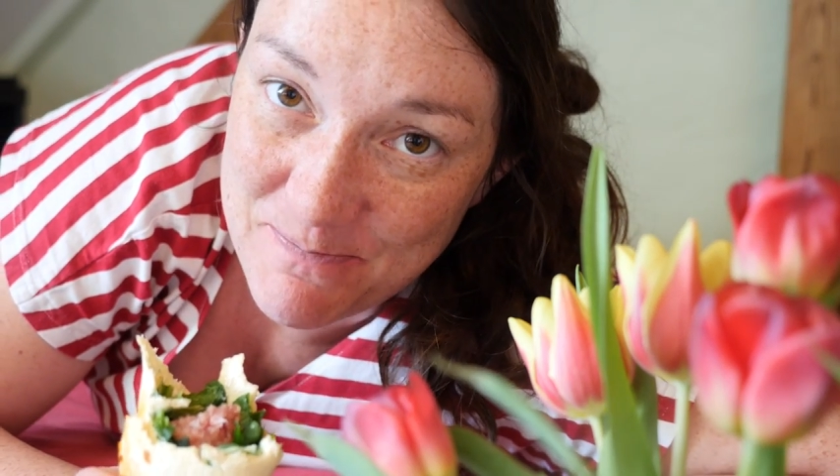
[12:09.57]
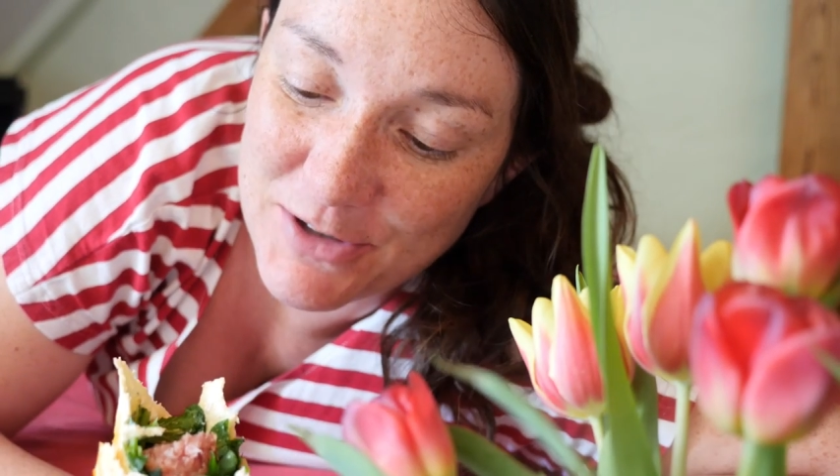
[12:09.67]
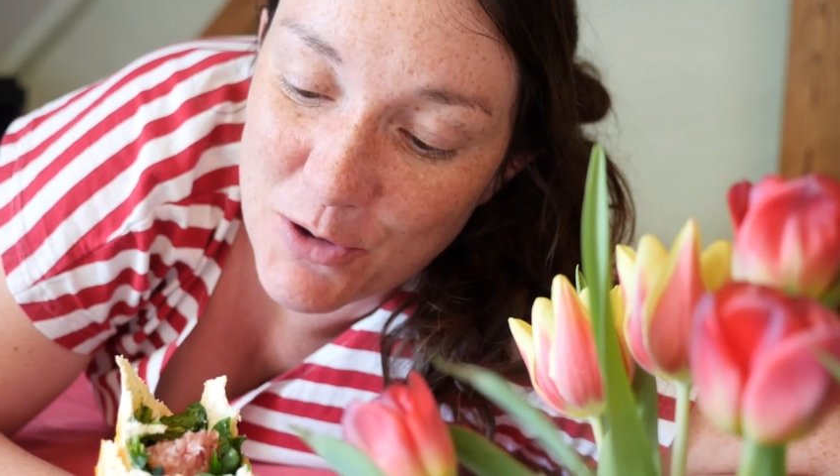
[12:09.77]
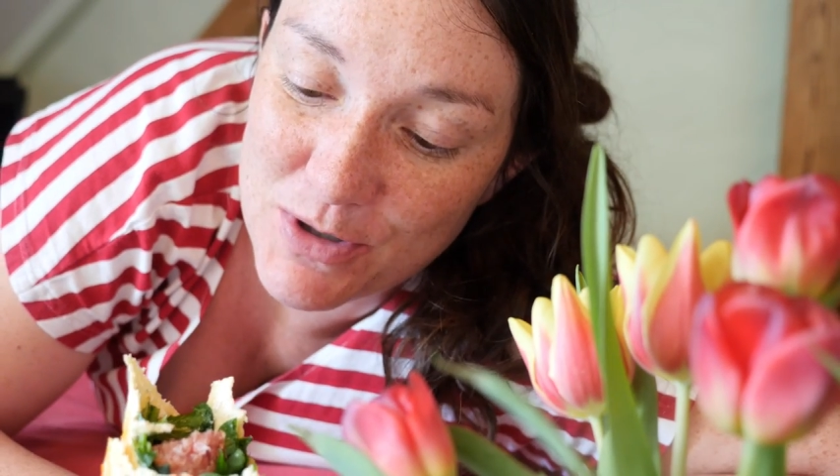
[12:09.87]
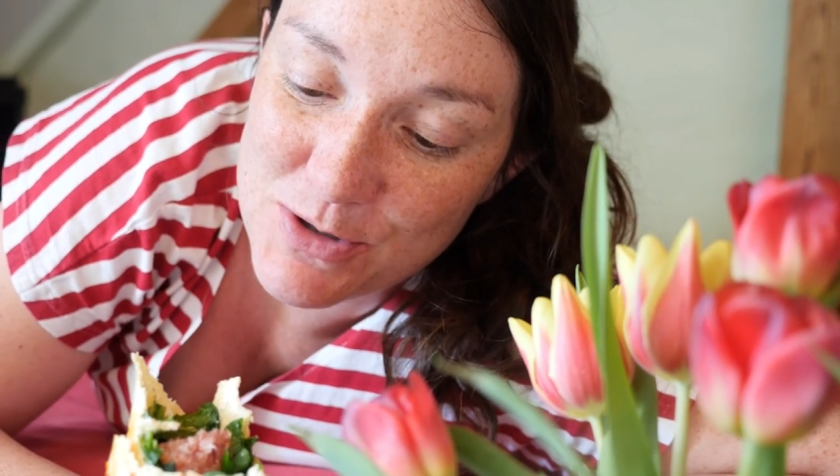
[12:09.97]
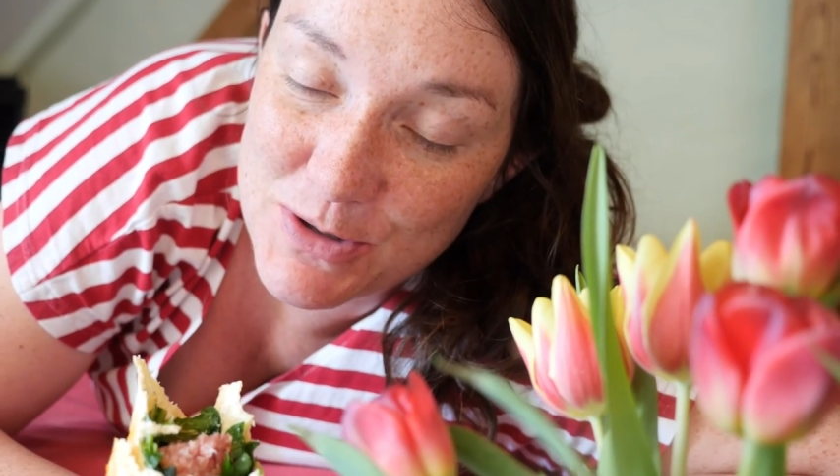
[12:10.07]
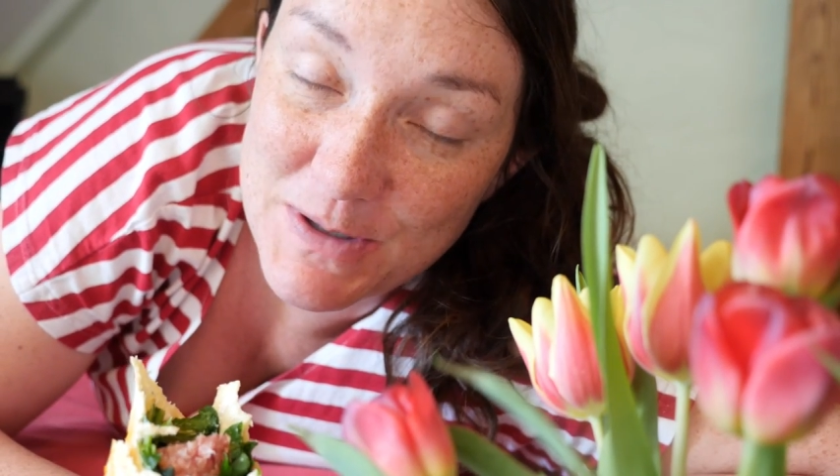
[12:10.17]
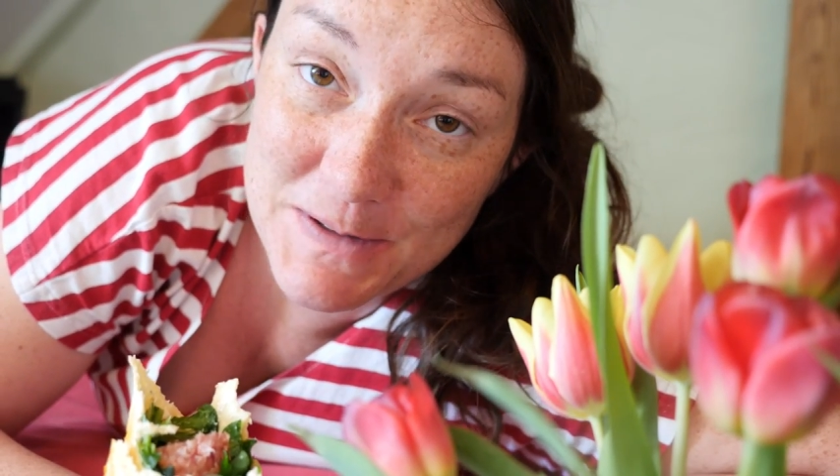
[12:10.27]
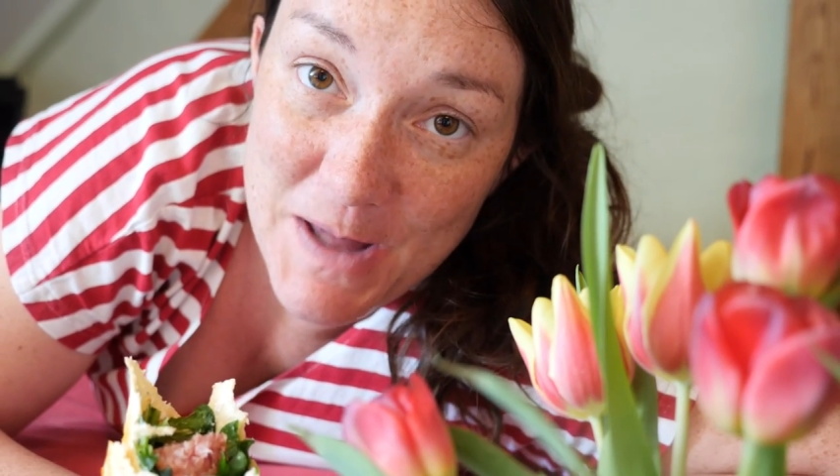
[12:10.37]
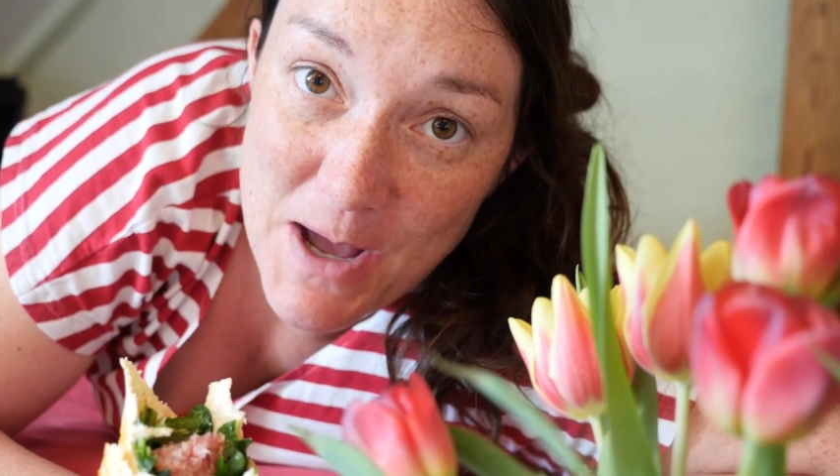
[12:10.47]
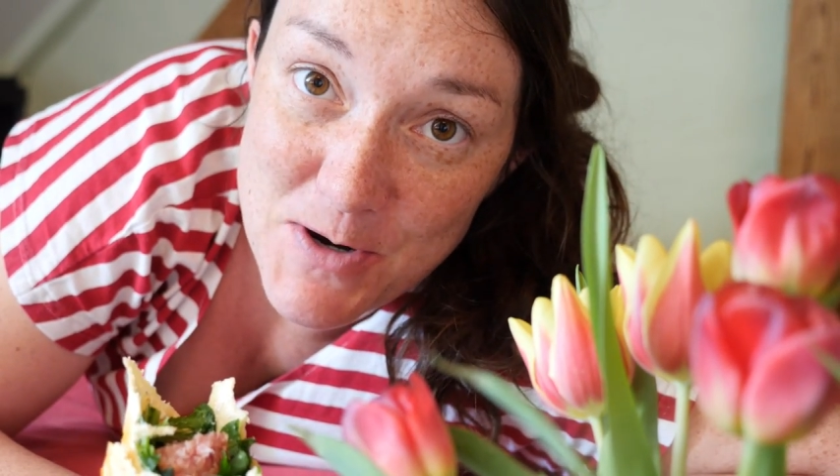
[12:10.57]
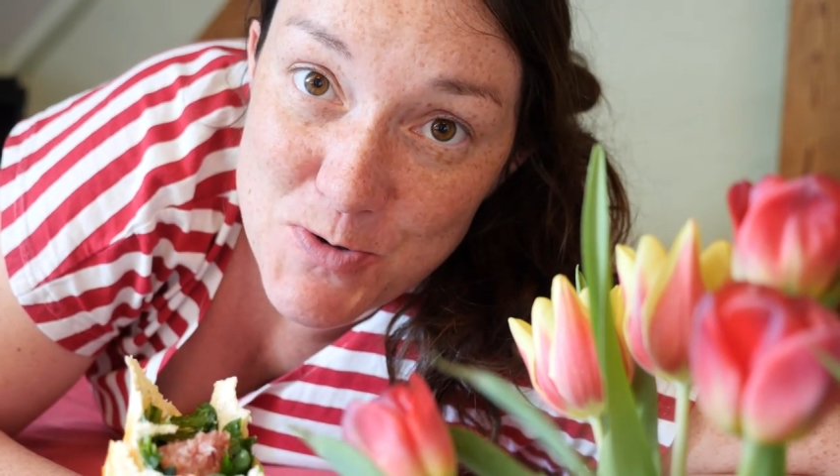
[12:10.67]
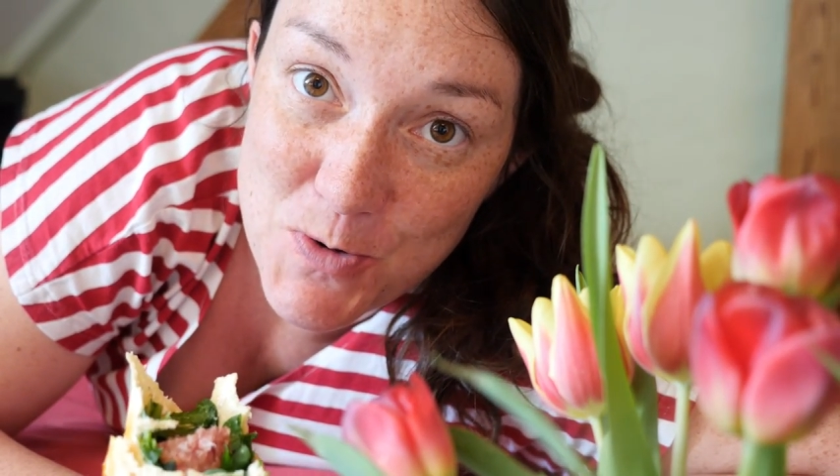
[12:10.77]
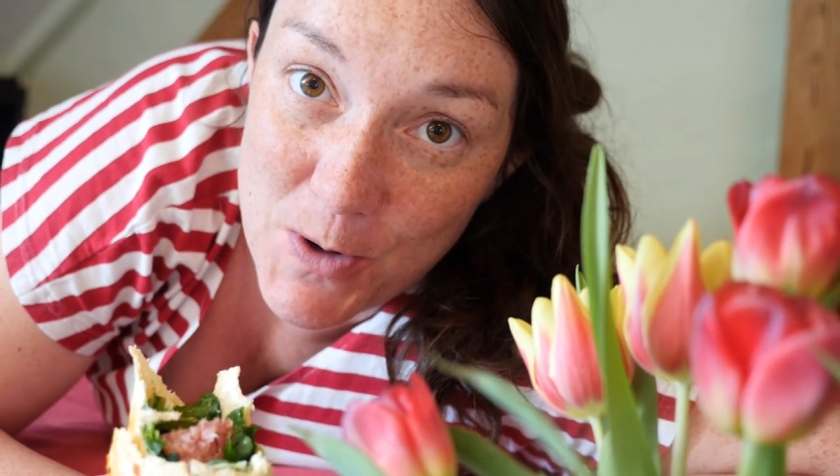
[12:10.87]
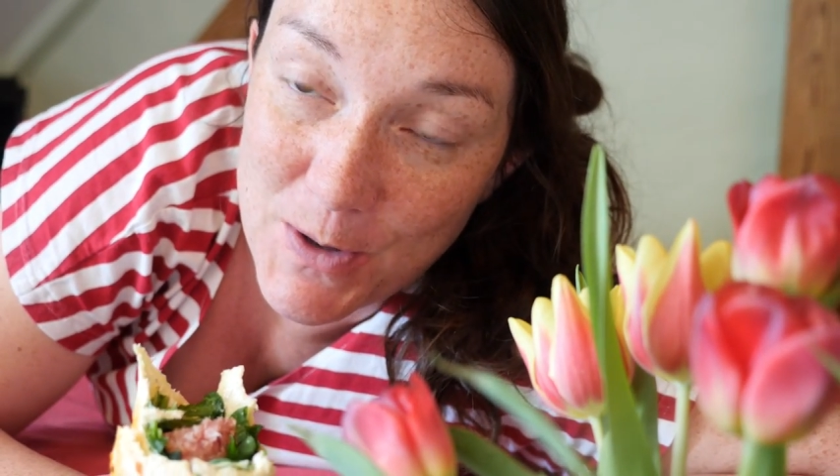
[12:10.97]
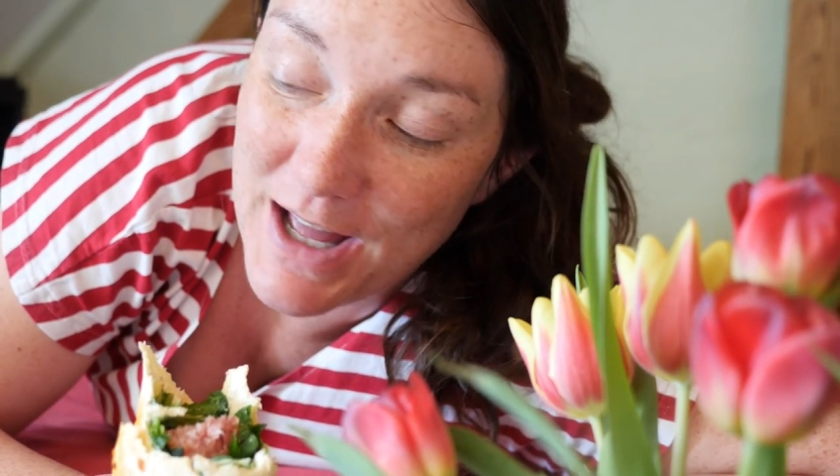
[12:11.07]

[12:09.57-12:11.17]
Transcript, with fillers: So we're doing this casual